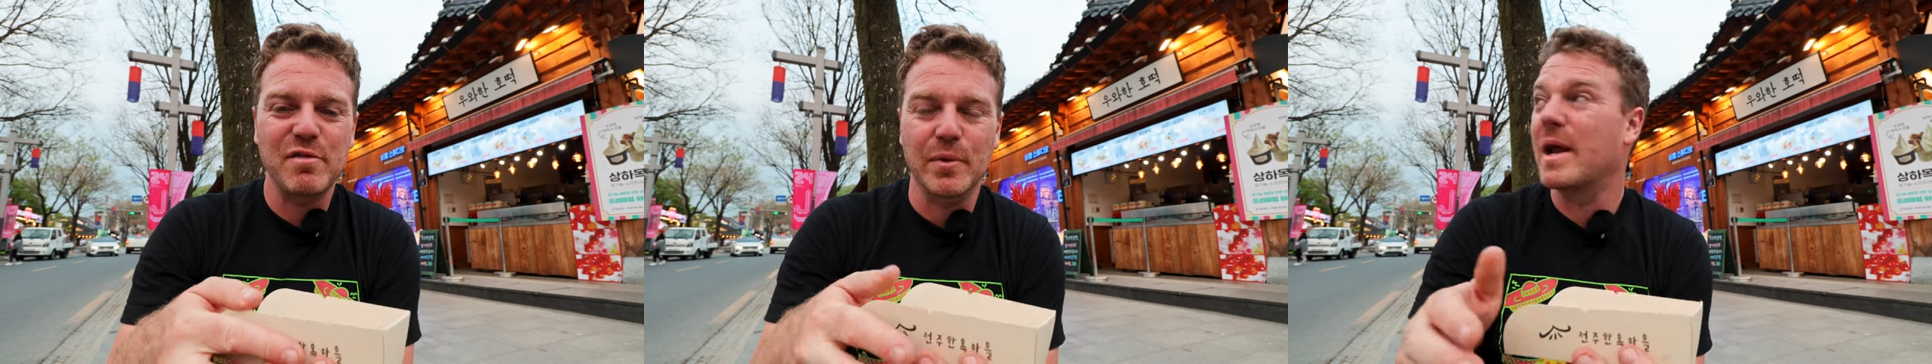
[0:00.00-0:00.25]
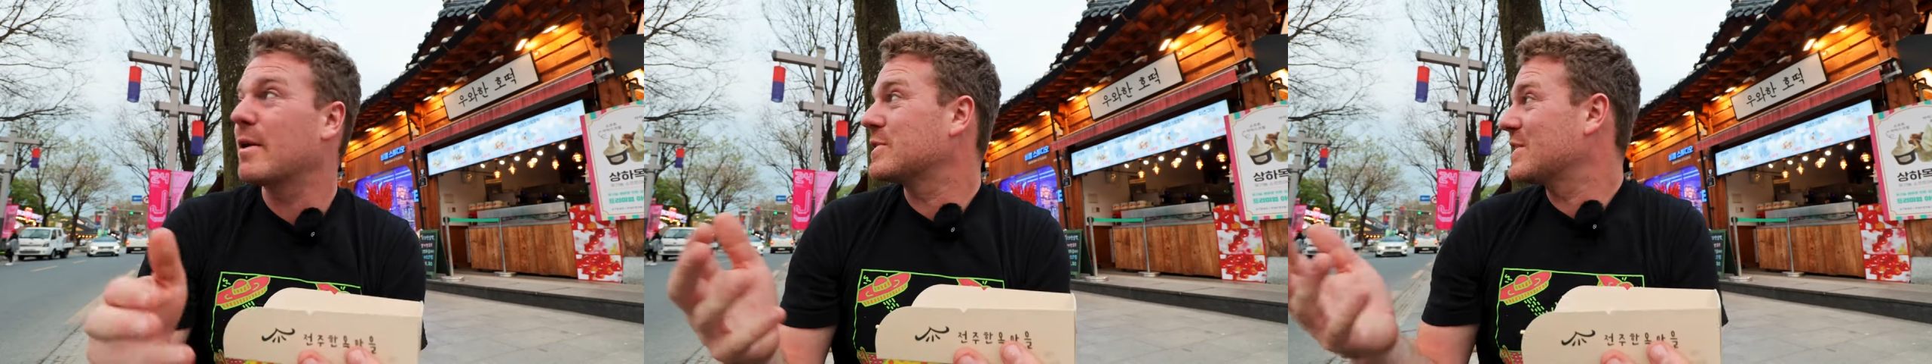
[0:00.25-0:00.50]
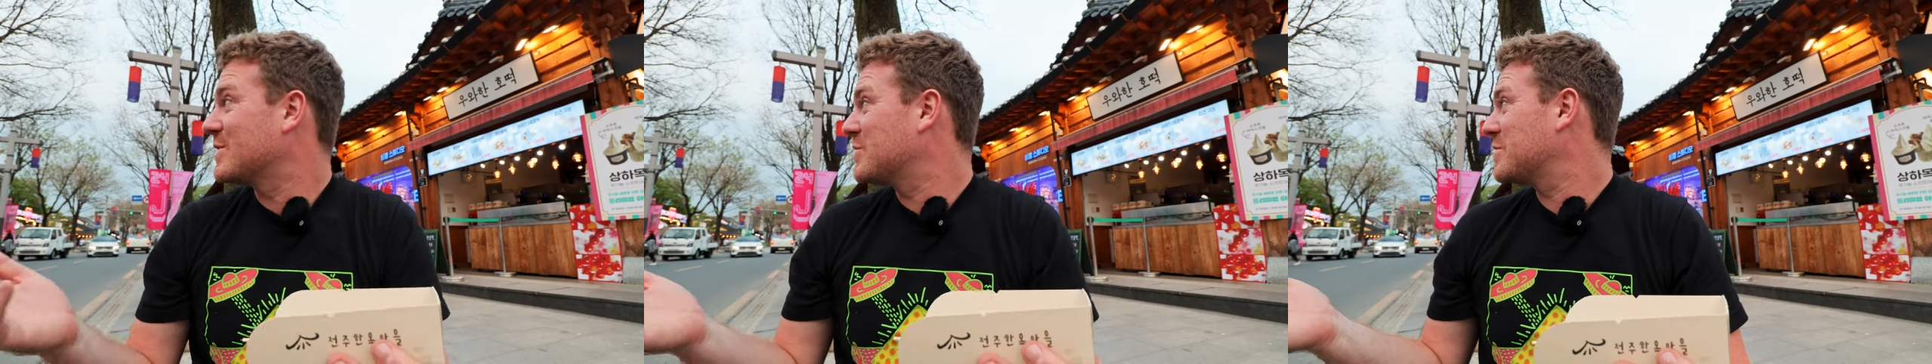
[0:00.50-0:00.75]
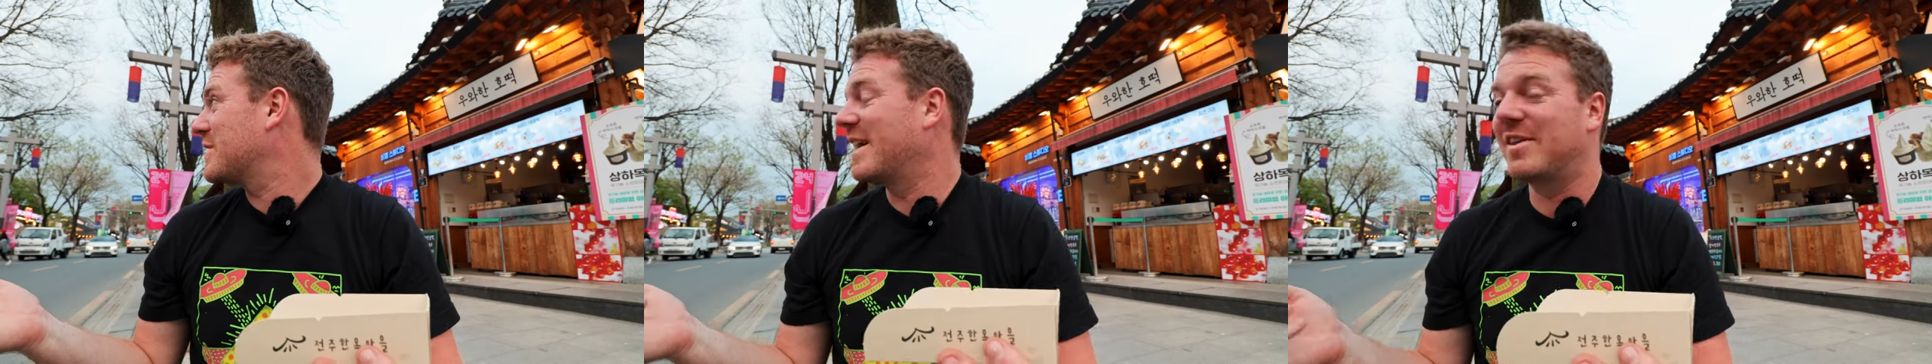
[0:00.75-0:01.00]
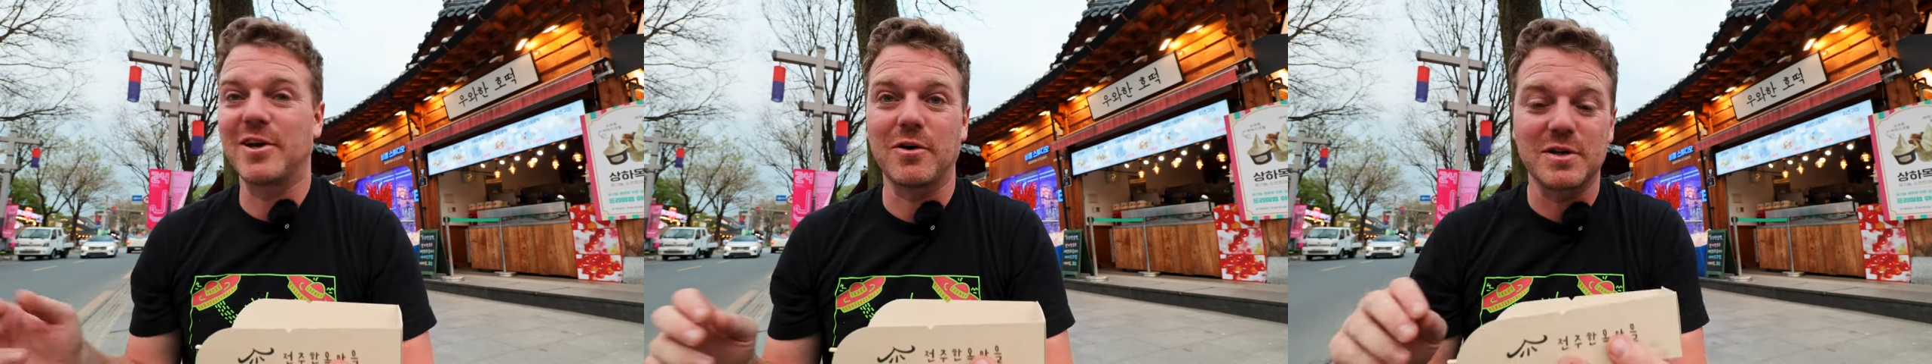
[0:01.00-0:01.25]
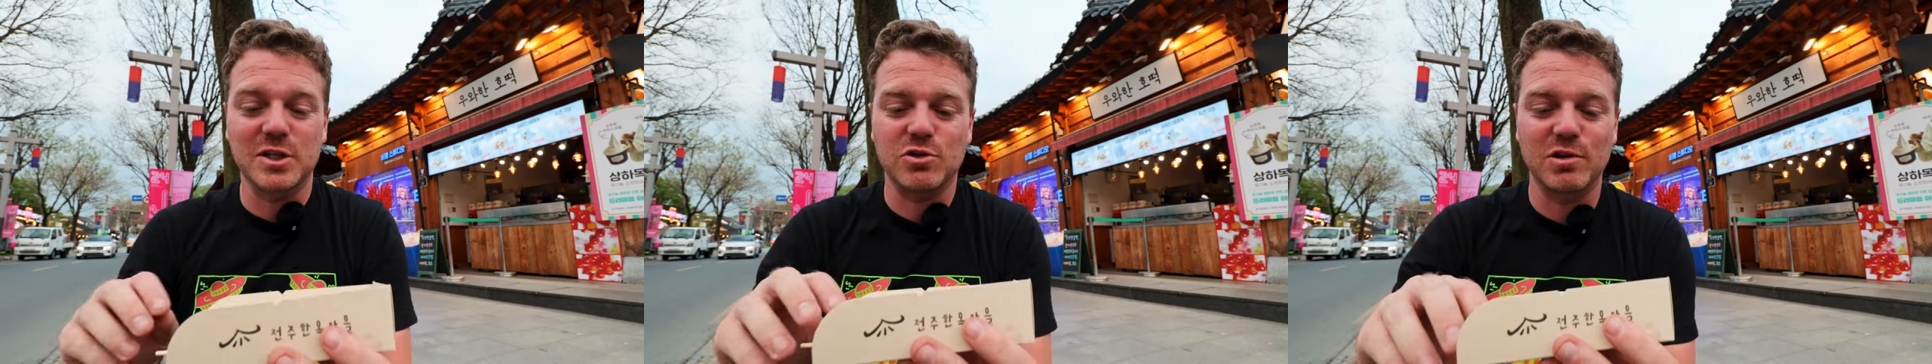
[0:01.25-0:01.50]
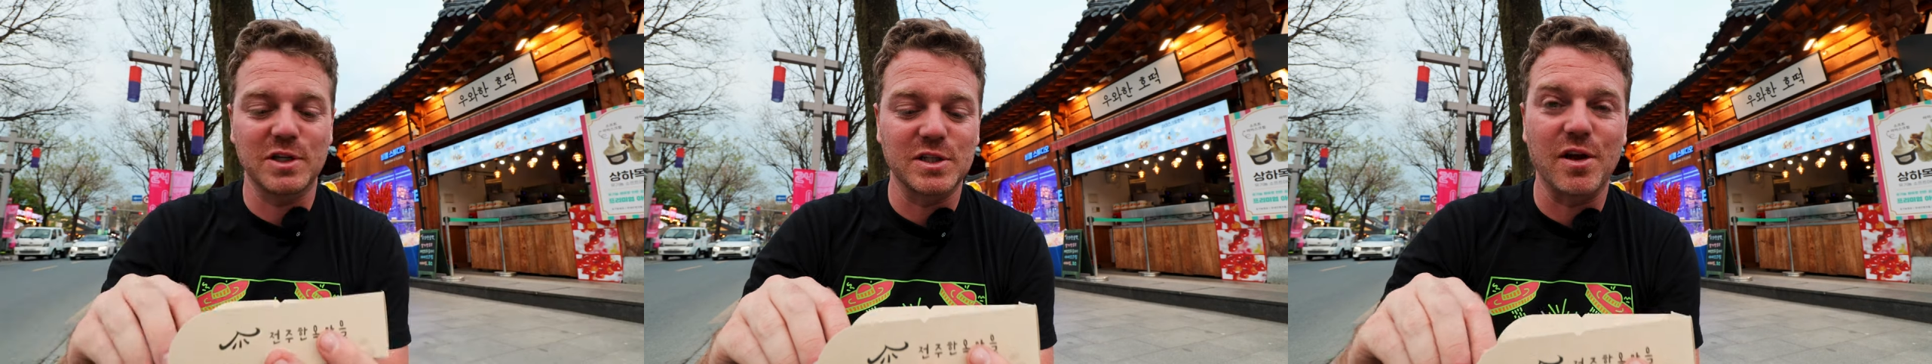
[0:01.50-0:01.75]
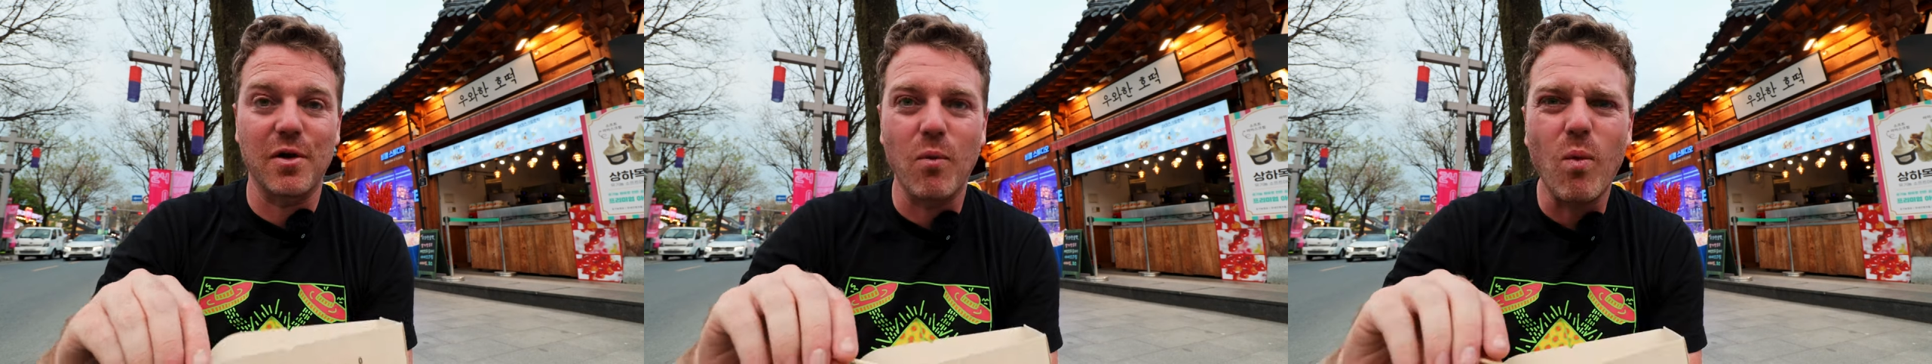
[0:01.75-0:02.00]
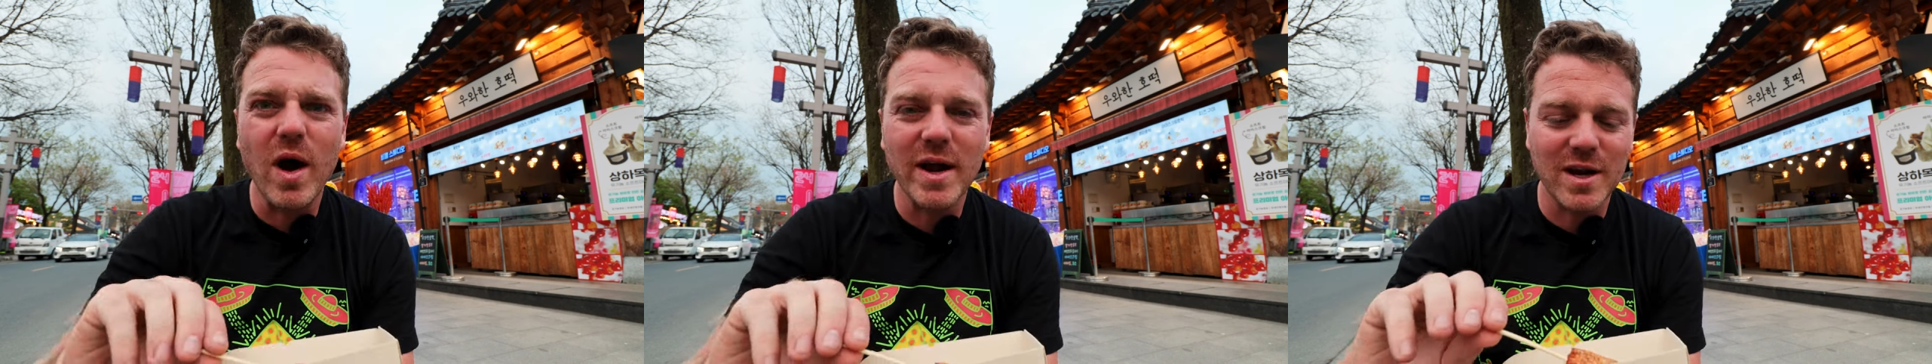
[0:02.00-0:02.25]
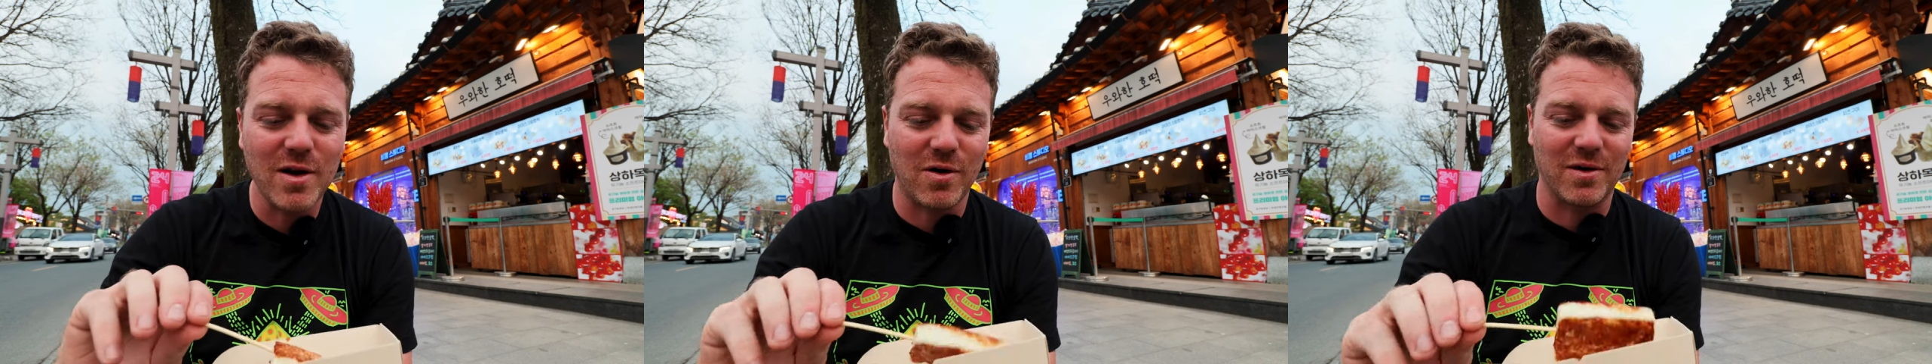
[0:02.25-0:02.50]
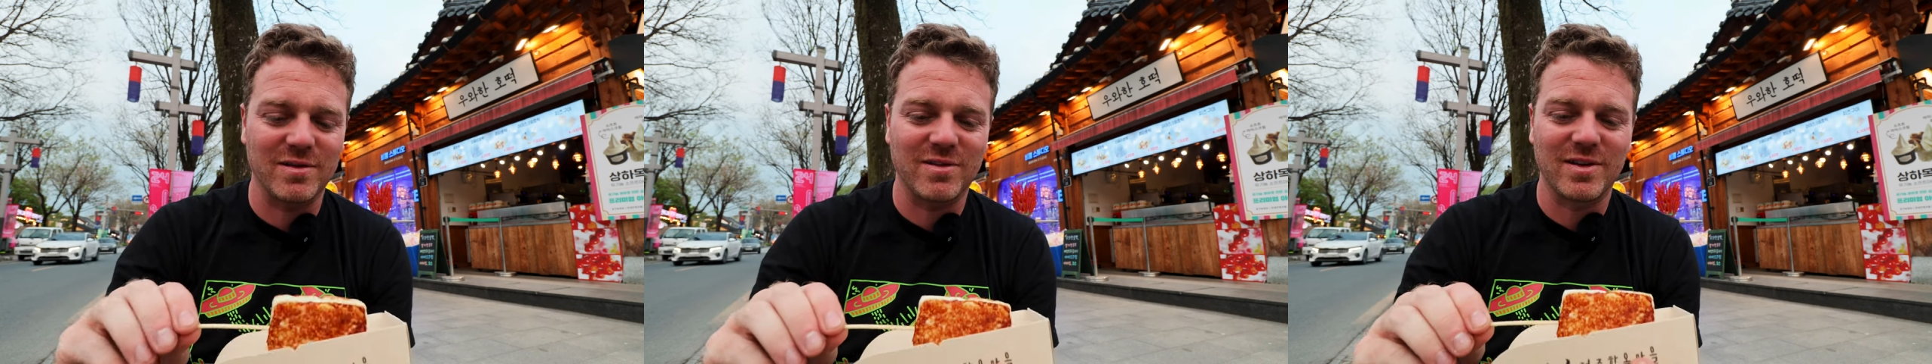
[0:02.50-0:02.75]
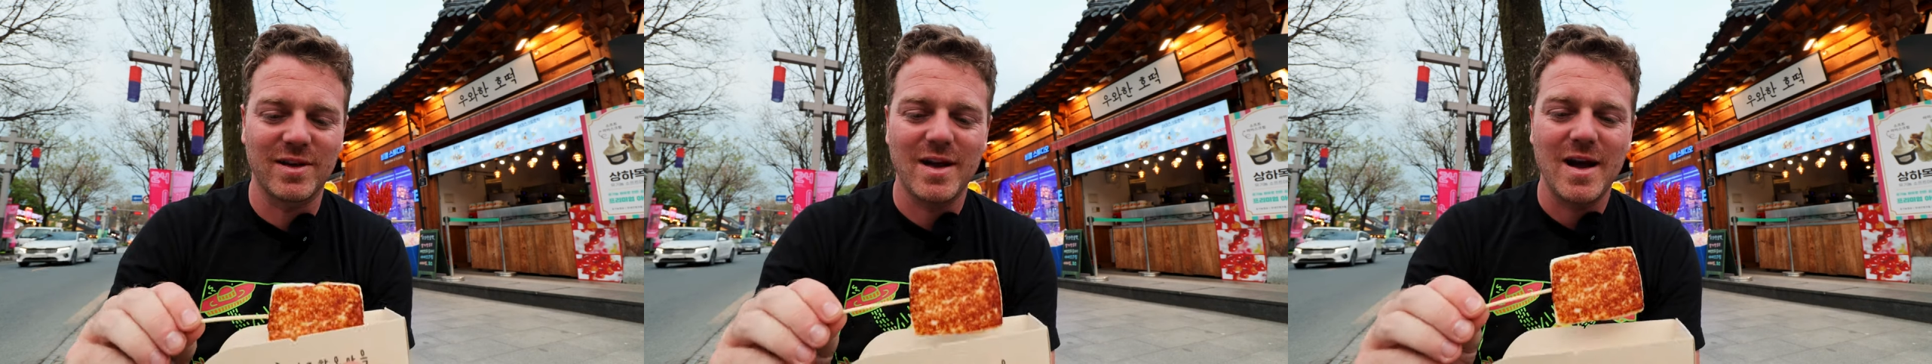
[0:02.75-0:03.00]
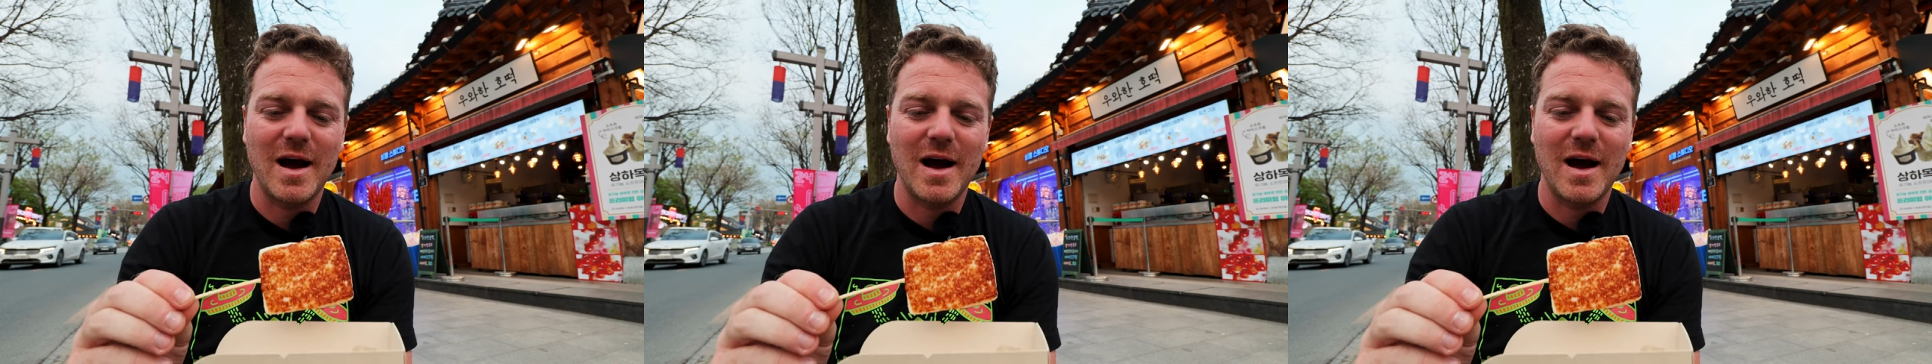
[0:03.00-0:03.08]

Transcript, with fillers: Everyone else is just eating on the street, so why not?